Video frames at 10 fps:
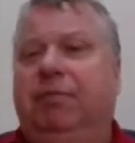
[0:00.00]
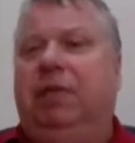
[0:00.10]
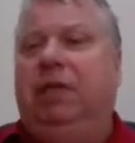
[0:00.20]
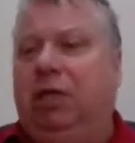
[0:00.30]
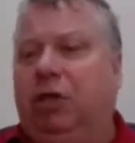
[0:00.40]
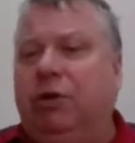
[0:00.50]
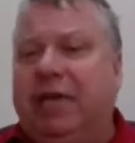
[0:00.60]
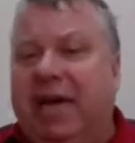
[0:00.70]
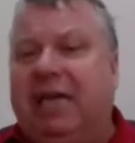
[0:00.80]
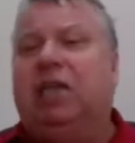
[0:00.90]
you
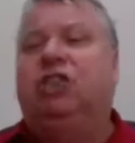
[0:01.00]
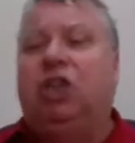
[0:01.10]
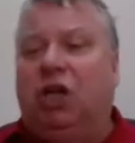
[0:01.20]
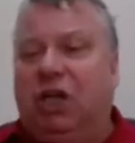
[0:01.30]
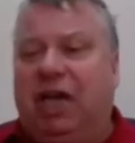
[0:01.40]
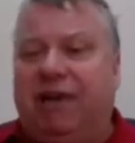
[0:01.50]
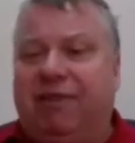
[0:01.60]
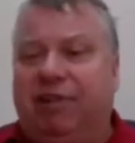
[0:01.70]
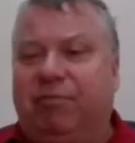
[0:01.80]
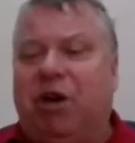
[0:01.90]
need a certain
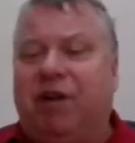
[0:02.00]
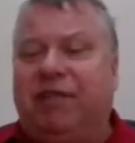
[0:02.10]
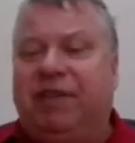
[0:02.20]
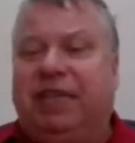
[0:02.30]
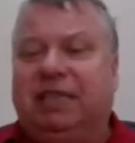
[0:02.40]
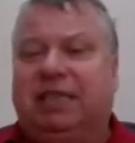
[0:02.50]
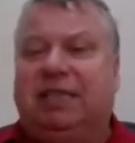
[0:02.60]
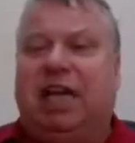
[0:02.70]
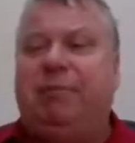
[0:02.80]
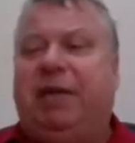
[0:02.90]
level of poverty in
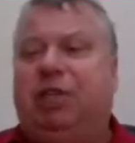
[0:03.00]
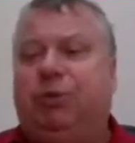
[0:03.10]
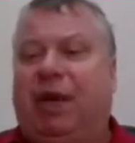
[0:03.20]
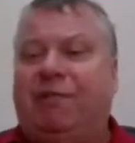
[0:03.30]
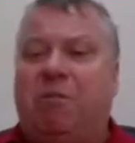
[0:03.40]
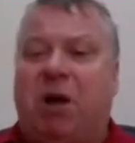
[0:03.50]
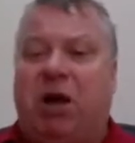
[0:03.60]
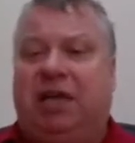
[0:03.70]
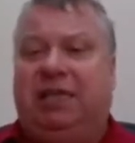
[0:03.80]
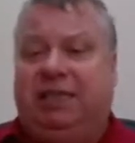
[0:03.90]
society because we have a
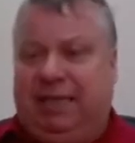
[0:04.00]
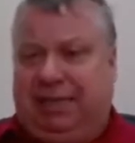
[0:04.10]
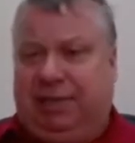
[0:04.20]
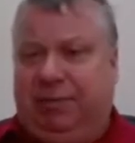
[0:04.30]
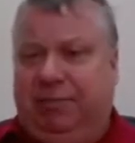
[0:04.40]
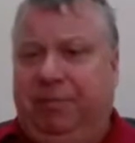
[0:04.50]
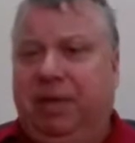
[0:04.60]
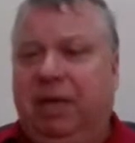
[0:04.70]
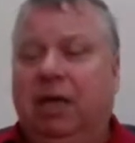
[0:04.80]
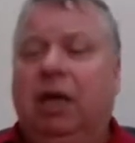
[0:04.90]
market system.
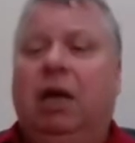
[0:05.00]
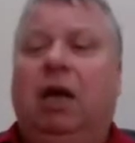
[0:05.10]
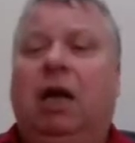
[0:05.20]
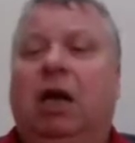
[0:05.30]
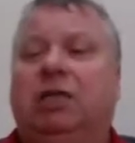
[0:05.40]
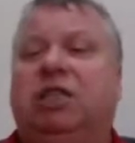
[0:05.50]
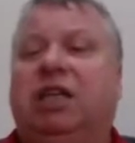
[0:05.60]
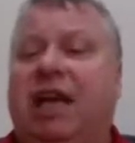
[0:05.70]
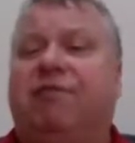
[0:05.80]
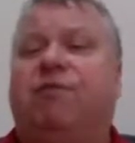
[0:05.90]

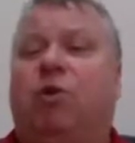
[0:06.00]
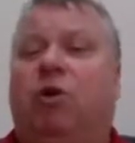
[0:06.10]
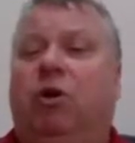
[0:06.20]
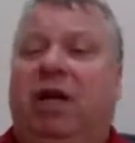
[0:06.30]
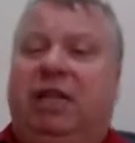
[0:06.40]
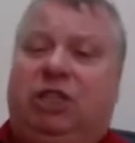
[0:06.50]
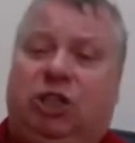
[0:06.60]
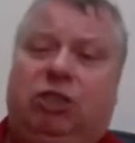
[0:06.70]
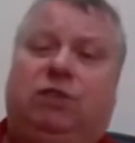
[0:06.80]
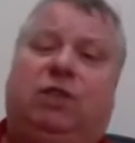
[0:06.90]
So therefore, it's
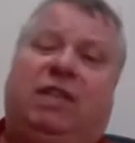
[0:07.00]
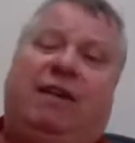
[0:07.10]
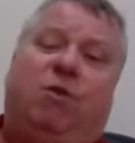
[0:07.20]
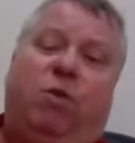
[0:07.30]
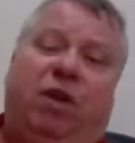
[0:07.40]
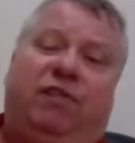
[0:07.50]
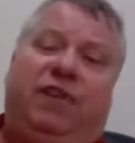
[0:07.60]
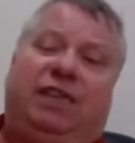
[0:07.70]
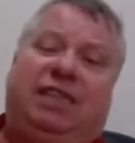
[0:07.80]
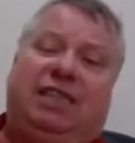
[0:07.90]
useful to have a
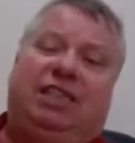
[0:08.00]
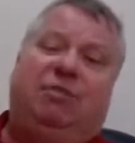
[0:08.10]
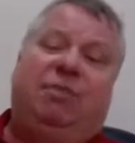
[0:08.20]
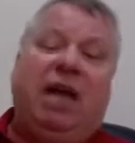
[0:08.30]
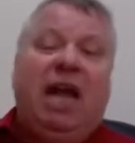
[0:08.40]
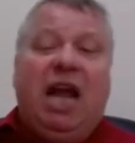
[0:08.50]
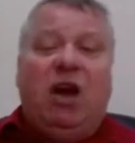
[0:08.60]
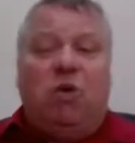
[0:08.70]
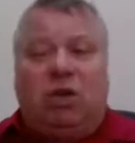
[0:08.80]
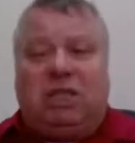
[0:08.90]
welfare system
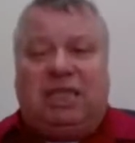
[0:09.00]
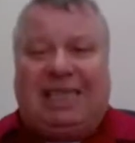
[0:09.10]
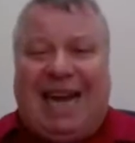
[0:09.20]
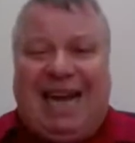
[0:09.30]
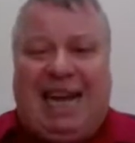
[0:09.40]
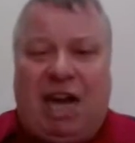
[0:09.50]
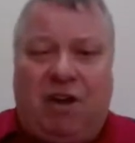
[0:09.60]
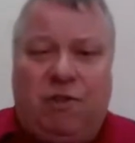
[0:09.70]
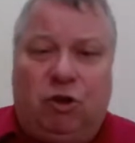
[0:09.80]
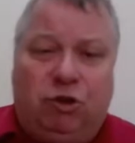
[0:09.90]
in order to take
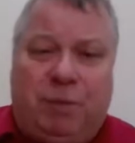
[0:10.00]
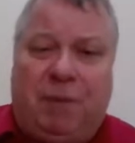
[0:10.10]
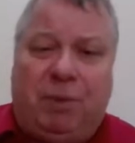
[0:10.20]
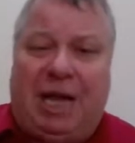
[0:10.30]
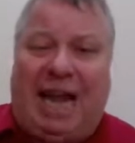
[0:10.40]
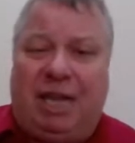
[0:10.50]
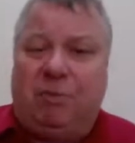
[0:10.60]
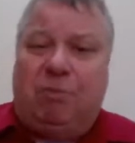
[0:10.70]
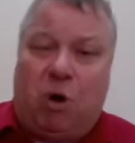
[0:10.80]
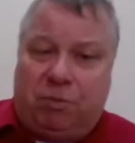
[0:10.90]
care of those people at
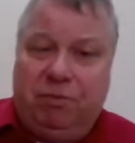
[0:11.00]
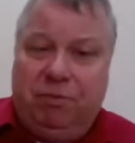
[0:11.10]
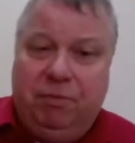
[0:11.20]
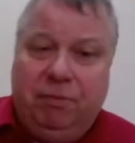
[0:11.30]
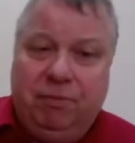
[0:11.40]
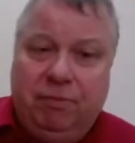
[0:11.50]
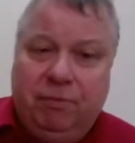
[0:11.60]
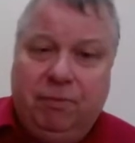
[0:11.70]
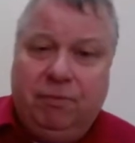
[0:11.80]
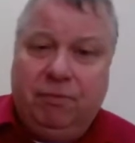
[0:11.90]
the bottom,
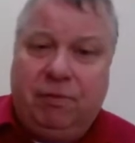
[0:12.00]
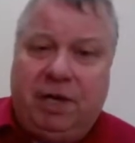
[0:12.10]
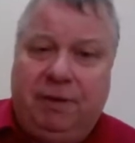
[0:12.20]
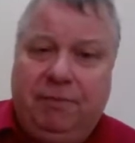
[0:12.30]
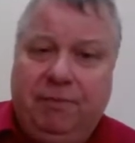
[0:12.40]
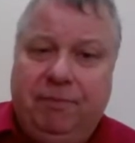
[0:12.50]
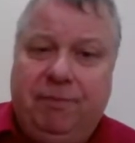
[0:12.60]
right?